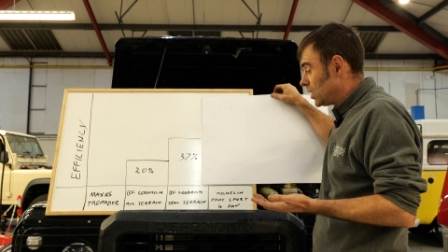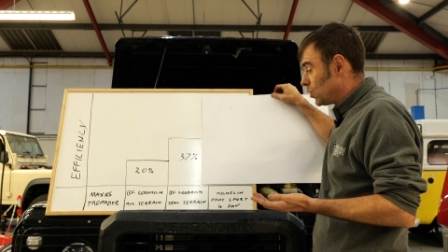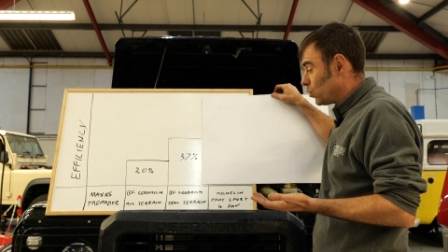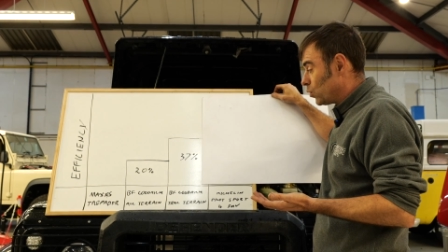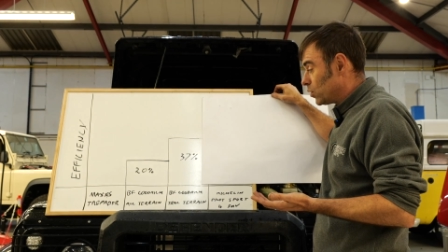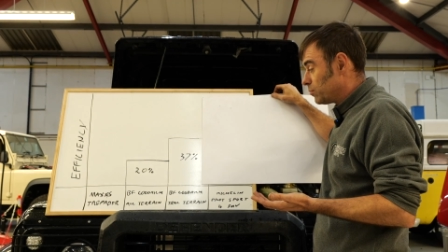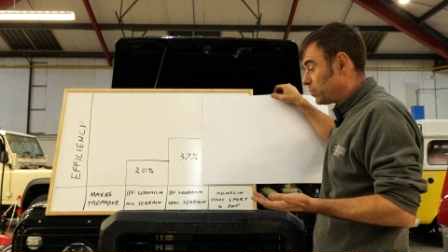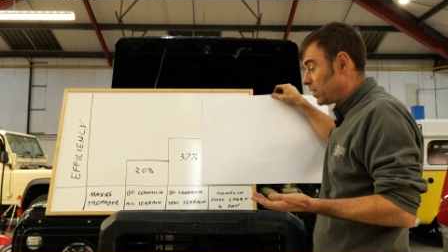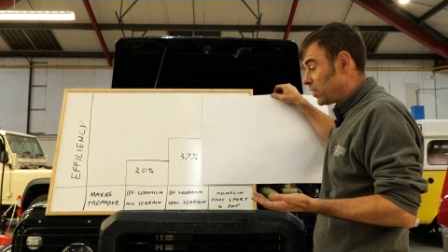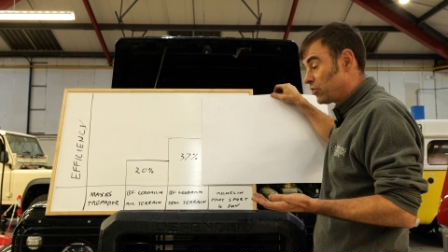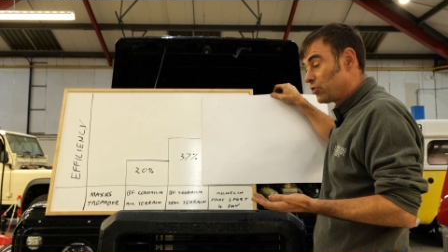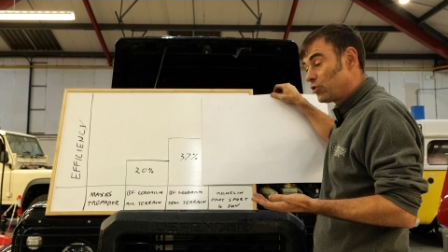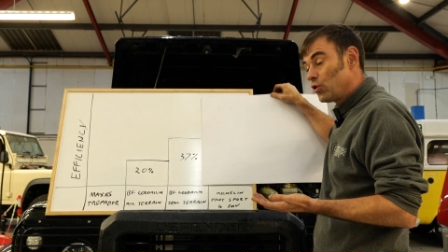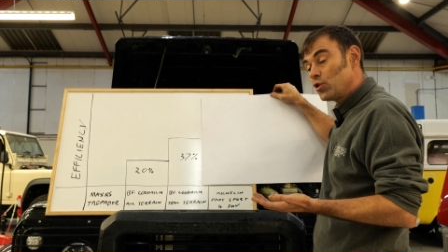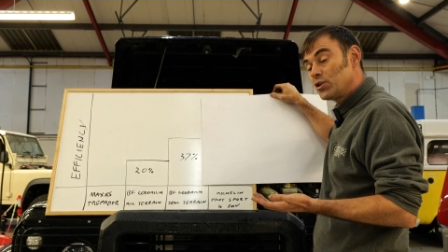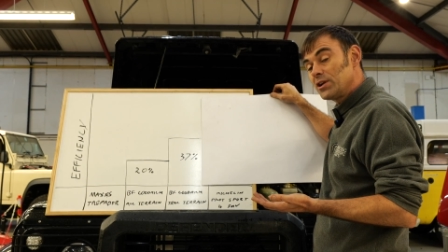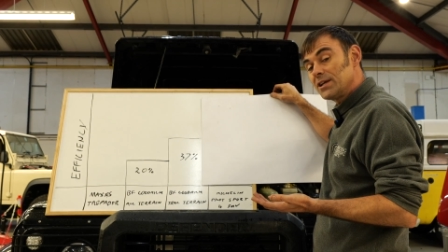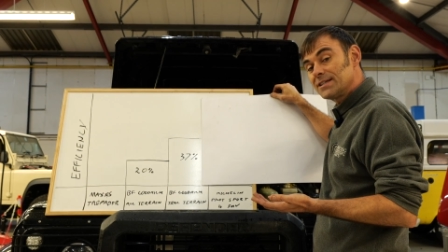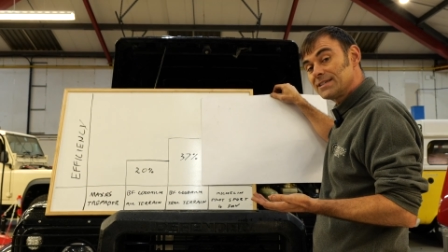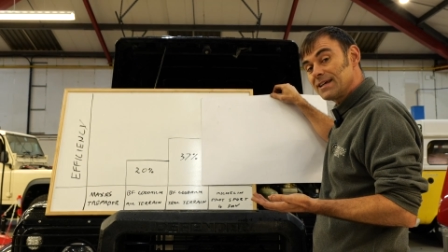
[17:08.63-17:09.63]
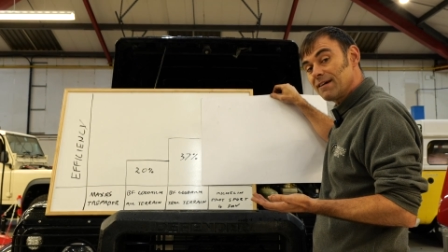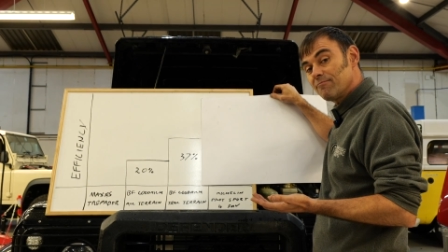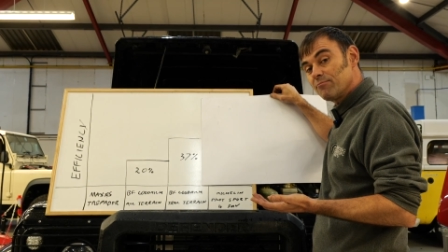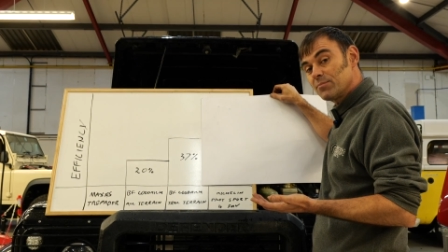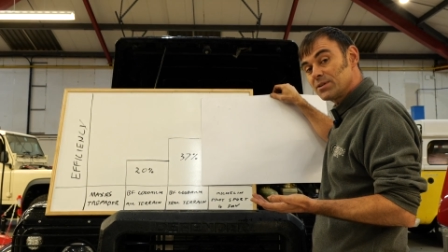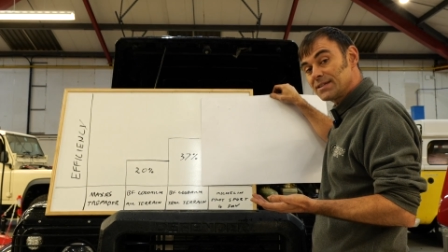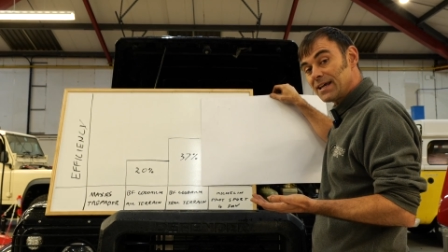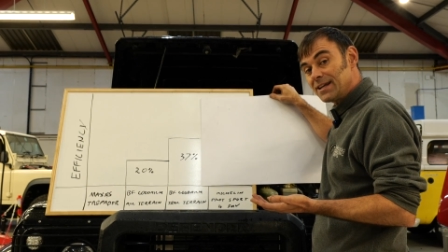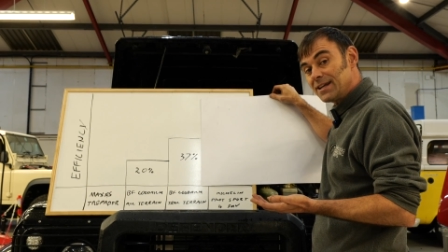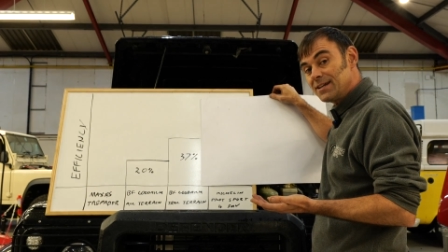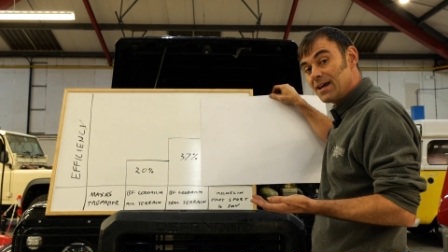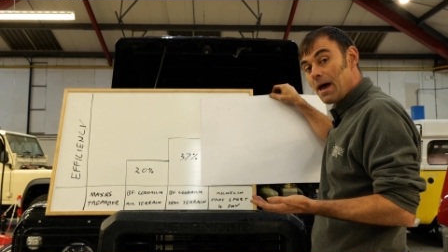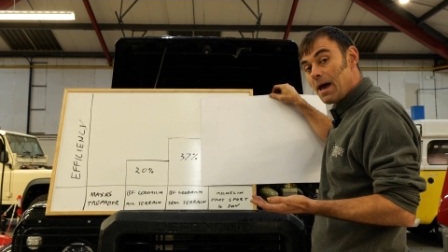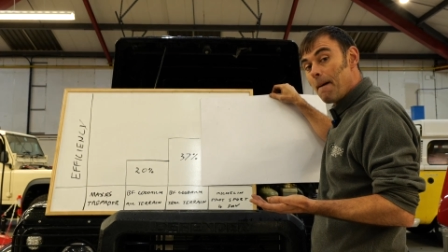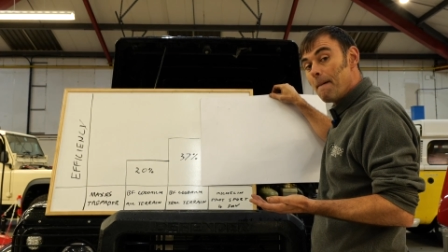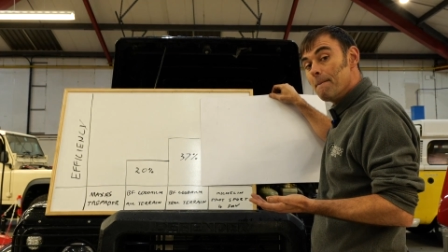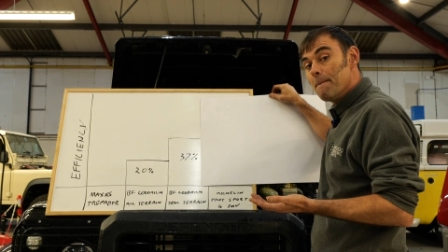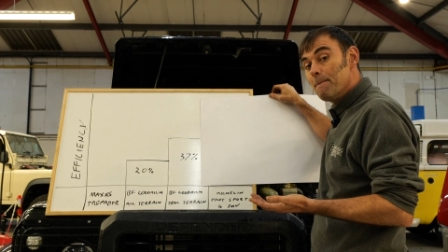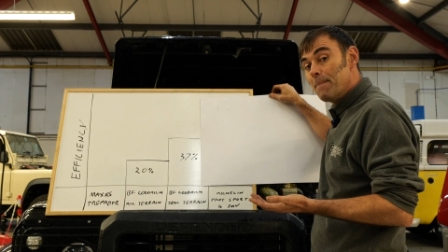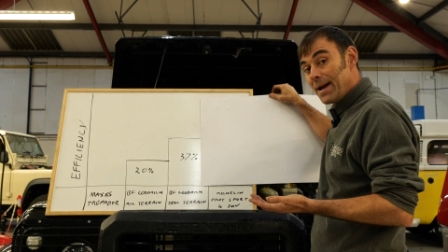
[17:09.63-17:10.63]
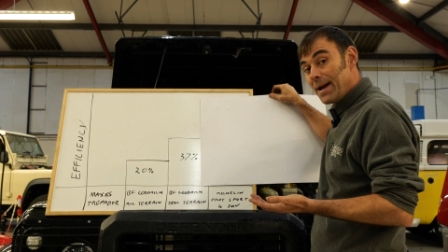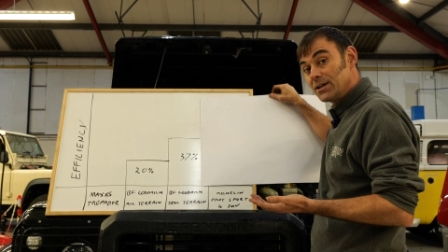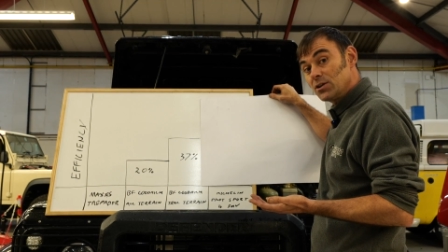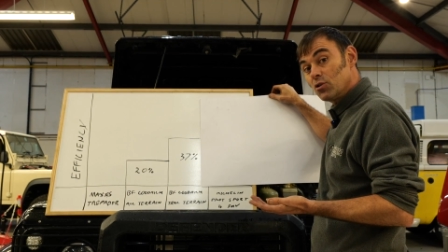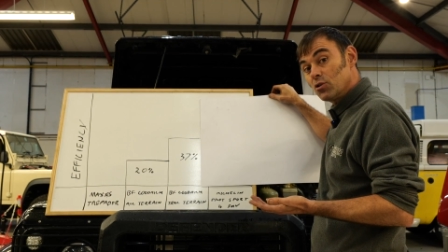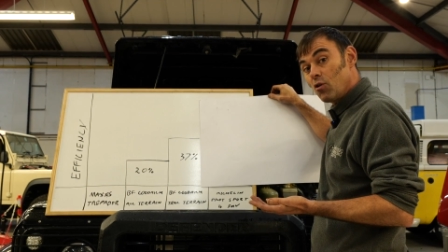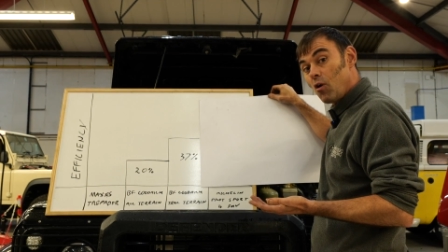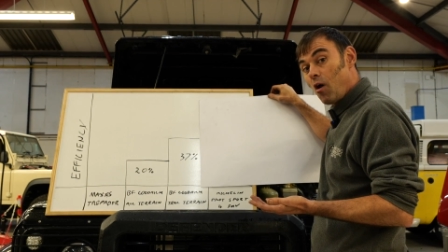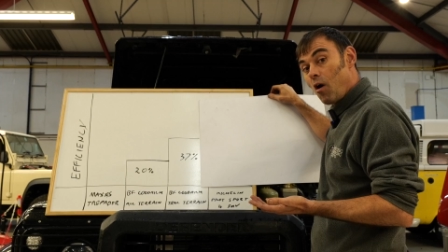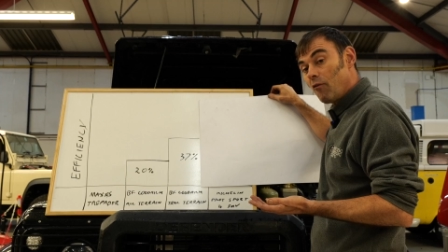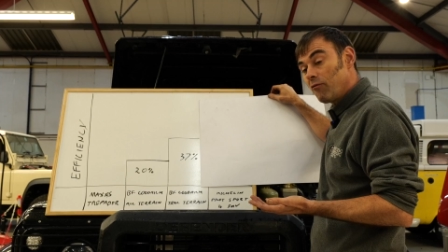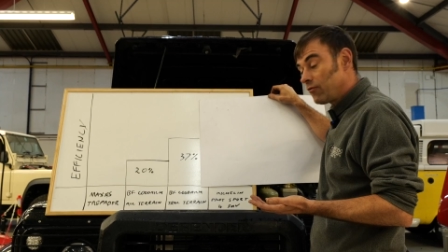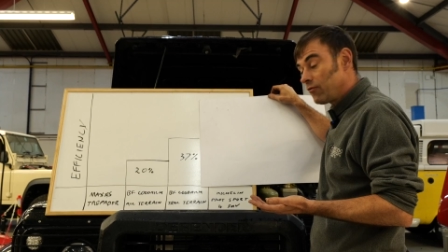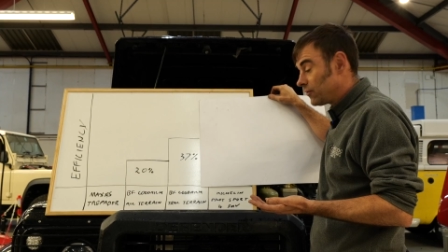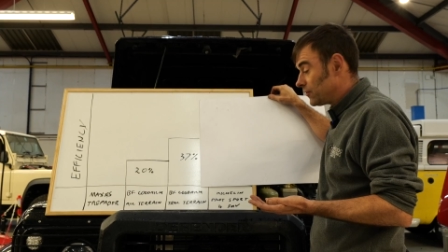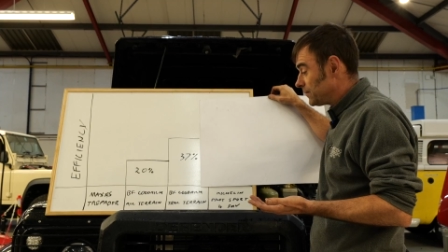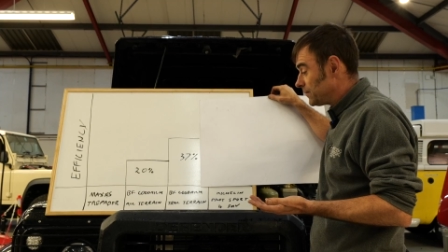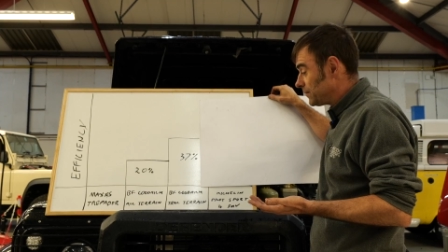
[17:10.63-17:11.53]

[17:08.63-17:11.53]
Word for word: would be 37% better off.